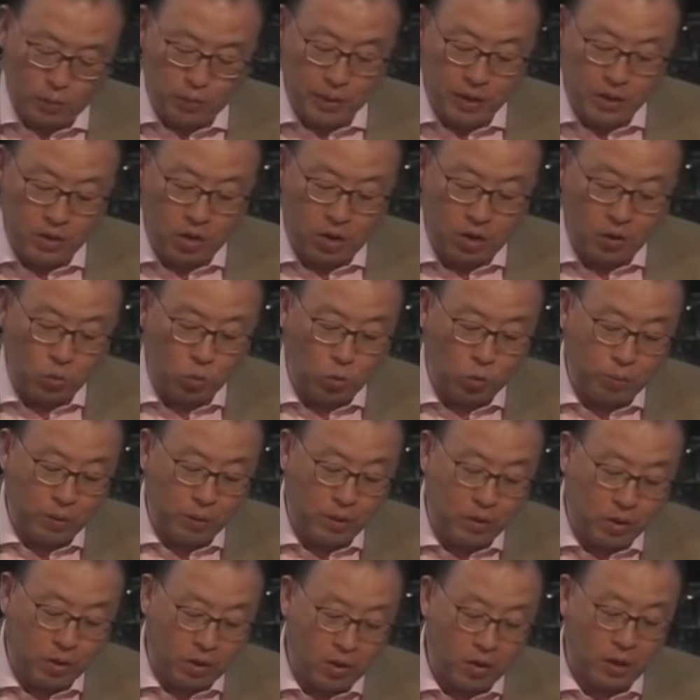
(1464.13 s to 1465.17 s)
been done will be
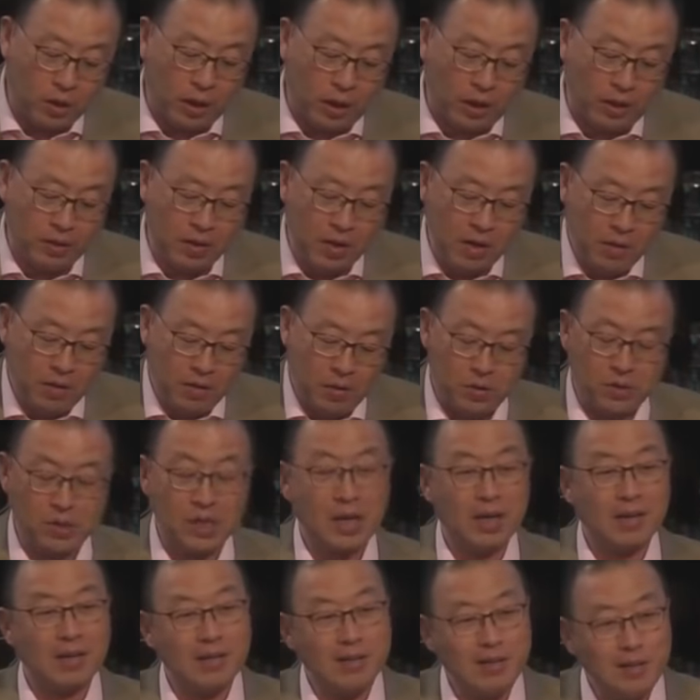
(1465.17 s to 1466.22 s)
done again, there is
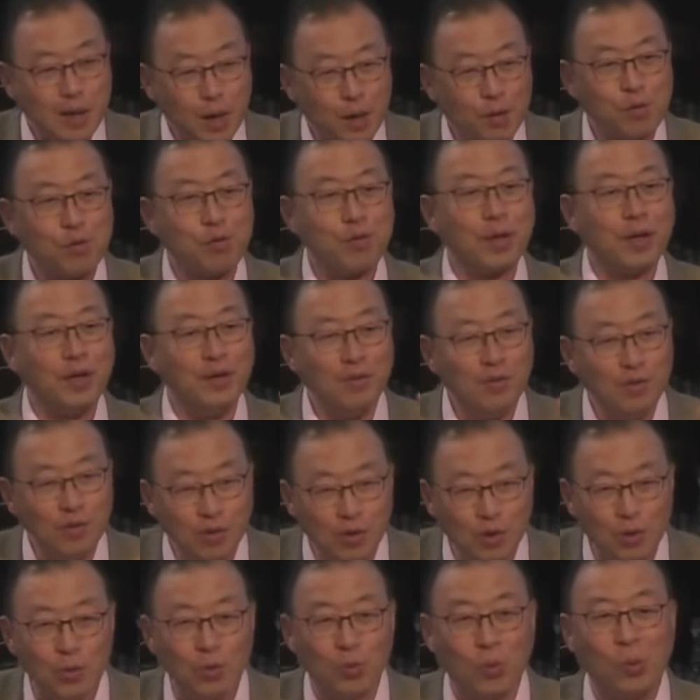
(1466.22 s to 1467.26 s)
nothing
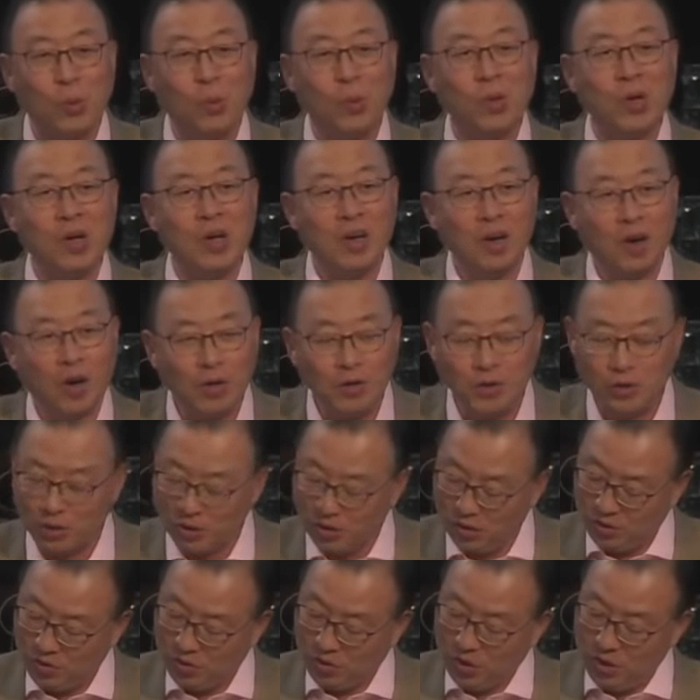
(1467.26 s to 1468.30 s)
new under
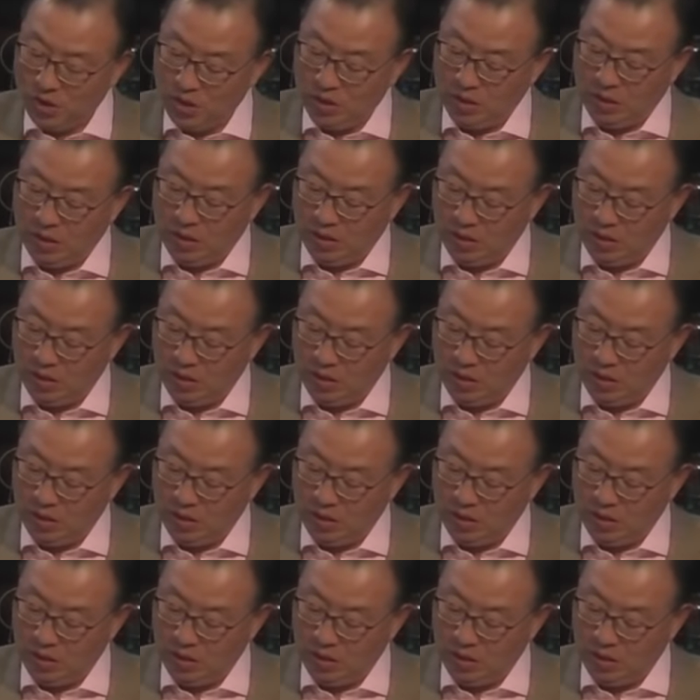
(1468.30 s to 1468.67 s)
the sun.